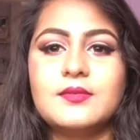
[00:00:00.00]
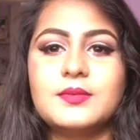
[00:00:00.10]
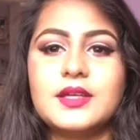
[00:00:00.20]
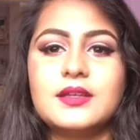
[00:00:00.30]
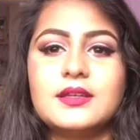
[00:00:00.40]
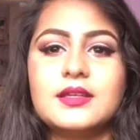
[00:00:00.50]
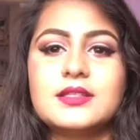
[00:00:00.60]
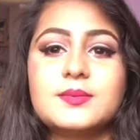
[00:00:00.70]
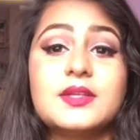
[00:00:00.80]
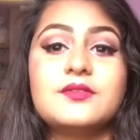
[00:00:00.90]
been
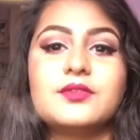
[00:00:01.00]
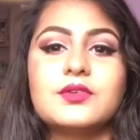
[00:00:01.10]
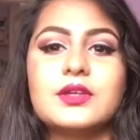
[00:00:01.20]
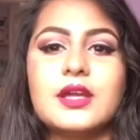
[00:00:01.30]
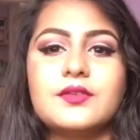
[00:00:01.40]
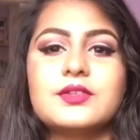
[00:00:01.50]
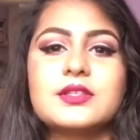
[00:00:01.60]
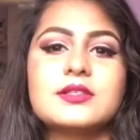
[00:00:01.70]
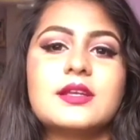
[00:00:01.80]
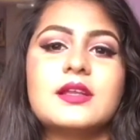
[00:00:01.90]
it's been forever
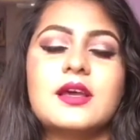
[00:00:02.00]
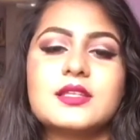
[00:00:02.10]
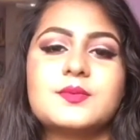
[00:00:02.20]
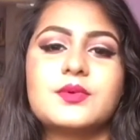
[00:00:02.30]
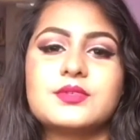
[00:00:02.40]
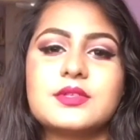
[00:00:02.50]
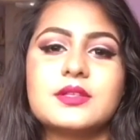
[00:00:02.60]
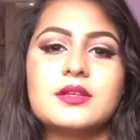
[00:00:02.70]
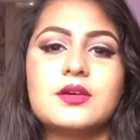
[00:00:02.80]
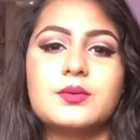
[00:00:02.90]
since I last
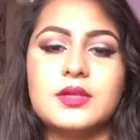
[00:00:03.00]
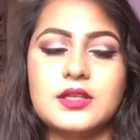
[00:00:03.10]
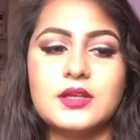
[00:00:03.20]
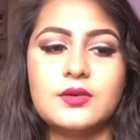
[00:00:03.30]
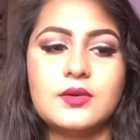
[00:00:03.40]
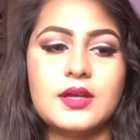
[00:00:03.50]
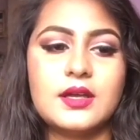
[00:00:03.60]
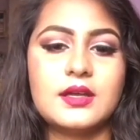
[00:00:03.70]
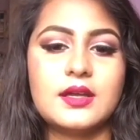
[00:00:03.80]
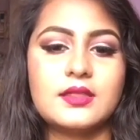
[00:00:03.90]
posted a video
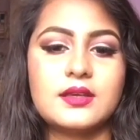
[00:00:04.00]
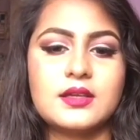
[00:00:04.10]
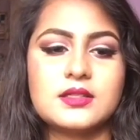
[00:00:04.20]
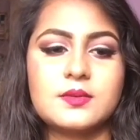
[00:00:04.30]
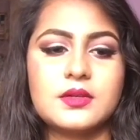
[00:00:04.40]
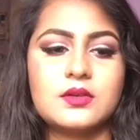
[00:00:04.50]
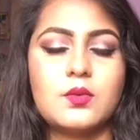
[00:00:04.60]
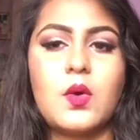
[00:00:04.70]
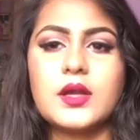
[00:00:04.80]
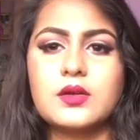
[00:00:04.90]
and I think it's
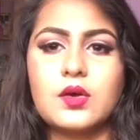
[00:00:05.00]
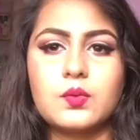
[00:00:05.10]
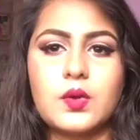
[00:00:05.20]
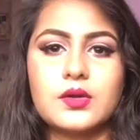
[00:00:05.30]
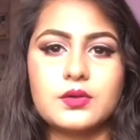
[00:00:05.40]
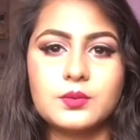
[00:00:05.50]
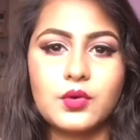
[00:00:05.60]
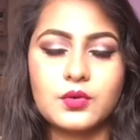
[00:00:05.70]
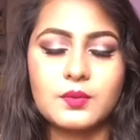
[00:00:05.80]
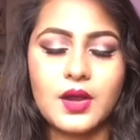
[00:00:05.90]
been one or one or
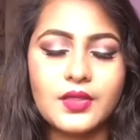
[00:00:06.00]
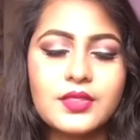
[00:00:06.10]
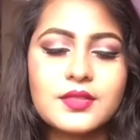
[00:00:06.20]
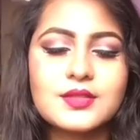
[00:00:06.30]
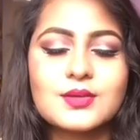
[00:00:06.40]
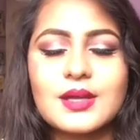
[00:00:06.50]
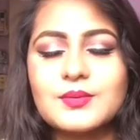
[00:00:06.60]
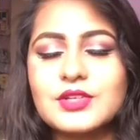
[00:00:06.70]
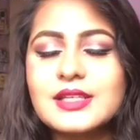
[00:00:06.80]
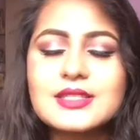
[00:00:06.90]
more month so
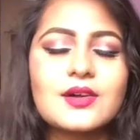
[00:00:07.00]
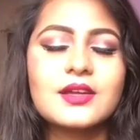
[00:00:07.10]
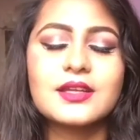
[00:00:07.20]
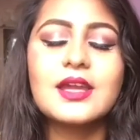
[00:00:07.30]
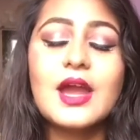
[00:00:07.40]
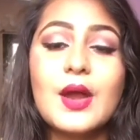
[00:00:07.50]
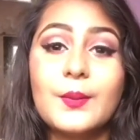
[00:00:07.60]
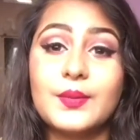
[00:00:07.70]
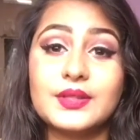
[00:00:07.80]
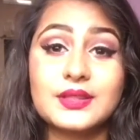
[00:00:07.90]
I'm really sorry
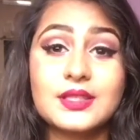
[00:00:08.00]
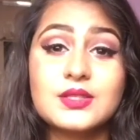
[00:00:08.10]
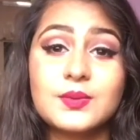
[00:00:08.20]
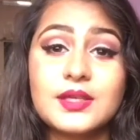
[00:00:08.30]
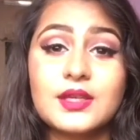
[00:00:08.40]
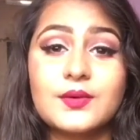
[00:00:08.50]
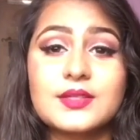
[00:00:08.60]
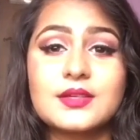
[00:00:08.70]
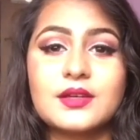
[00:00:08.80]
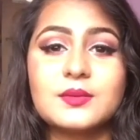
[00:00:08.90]
but this video
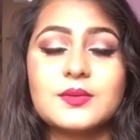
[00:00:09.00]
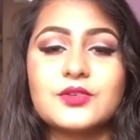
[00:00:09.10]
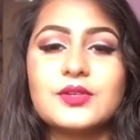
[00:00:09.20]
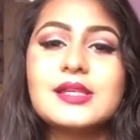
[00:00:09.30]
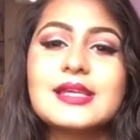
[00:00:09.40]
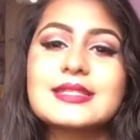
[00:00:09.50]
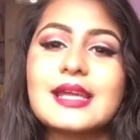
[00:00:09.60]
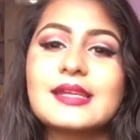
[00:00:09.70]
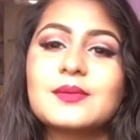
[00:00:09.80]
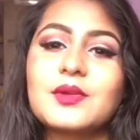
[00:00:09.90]
is gonna be really
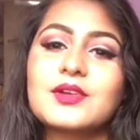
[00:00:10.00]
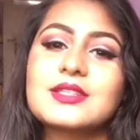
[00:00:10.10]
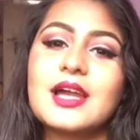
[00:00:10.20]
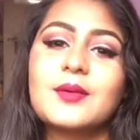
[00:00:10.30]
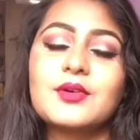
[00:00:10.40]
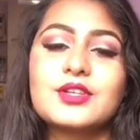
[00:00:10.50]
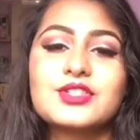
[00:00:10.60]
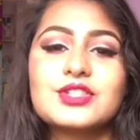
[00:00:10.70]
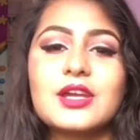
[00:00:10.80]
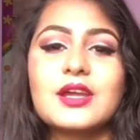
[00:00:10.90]
exciting because I'm gonna
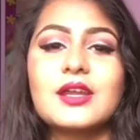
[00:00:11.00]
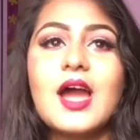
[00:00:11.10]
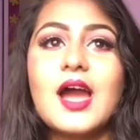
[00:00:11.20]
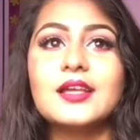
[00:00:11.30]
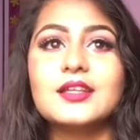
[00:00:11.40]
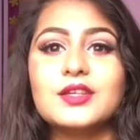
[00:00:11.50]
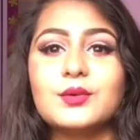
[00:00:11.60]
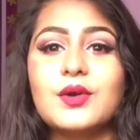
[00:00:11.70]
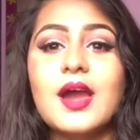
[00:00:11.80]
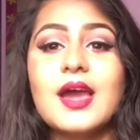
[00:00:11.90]
share
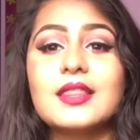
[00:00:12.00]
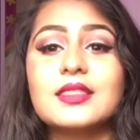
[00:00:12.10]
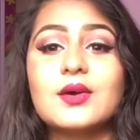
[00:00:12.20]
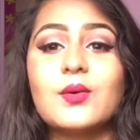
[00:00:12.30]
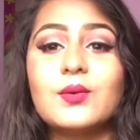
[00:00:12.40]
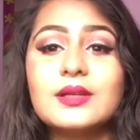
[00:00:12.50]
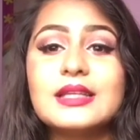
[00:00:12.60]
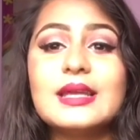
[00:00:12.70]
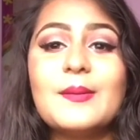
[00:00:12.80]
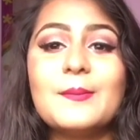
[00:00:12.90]
you the
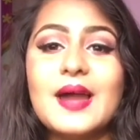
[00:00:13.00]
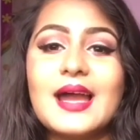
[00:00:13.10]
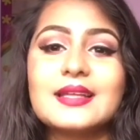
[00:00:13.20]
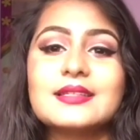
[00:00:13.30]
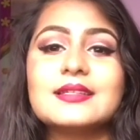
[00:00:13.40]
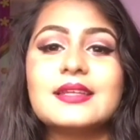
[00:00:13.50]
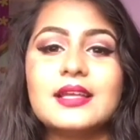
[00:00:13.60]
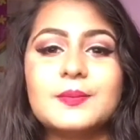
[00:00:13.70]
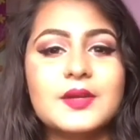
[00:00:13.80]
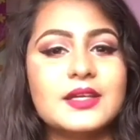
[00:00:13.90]
only matte
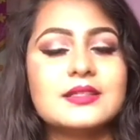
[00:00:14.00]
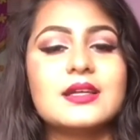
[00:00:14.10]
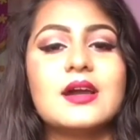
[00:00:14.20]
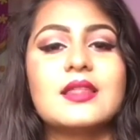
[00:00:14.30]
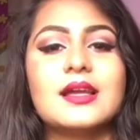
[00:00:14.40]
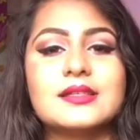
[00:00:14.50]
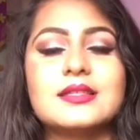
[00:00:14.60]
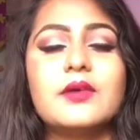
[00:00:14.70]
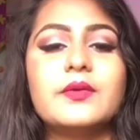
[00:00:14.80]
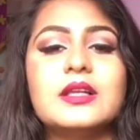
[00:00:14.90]
nail paint
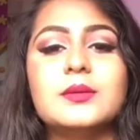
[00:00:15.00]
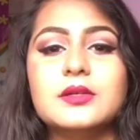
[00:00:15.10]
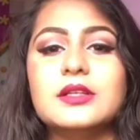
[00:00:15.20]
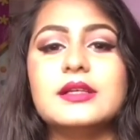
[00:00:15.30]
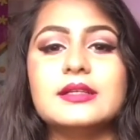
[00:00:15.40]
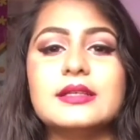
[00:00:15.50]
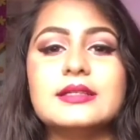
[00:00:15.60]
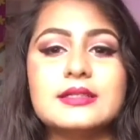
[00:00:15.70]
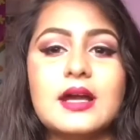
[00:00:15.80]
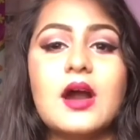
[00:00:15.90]
that's available in
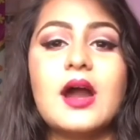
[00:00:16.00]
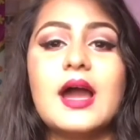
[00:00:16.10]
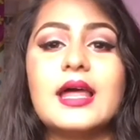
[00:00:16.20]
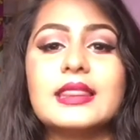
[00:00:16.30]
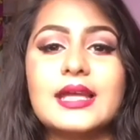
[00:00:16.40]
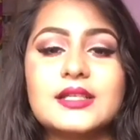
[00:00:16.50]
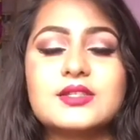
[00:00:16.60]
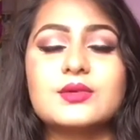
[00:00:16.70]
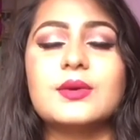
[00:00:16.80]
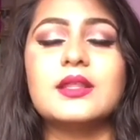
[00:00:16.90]
India and
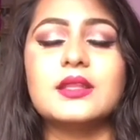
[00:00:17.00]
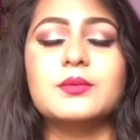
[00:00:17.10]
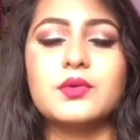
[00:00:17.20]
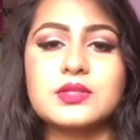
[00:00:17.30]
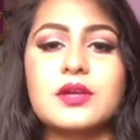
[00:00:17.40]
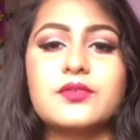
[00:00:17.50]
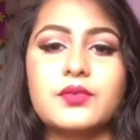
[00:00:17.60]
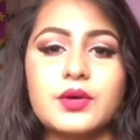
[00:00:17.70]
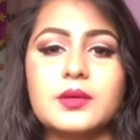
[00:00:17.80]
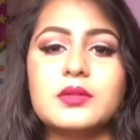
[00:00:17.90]
that too in the most
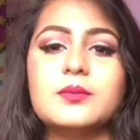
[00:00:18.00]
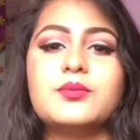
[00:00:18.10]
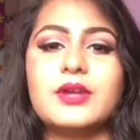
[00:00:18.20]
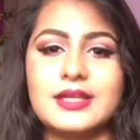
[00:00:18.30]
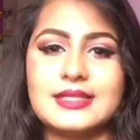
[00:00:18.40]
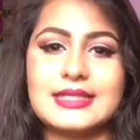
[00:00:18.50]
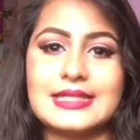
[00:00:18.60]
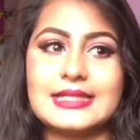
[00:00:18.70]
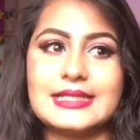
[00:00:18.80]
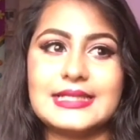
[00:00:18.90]
affordable price